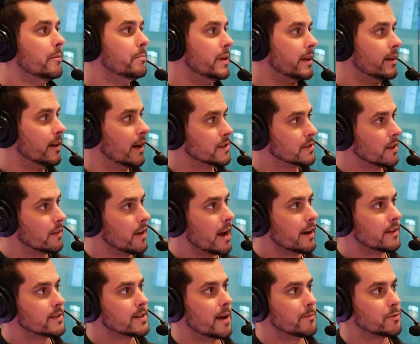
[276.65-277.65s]
Because a lot
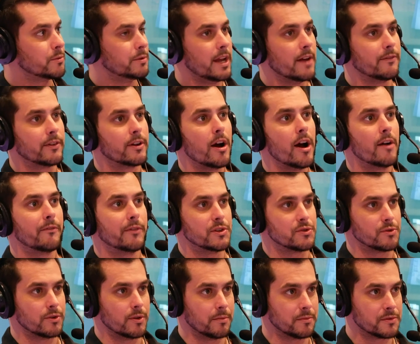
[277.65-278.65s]
of times when you have
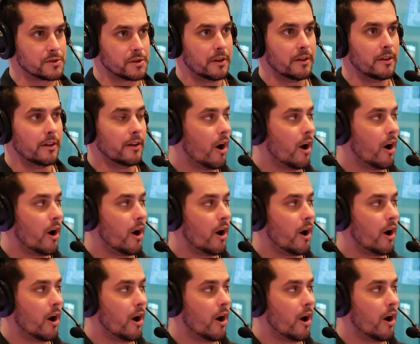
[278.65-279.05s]
conference rooms,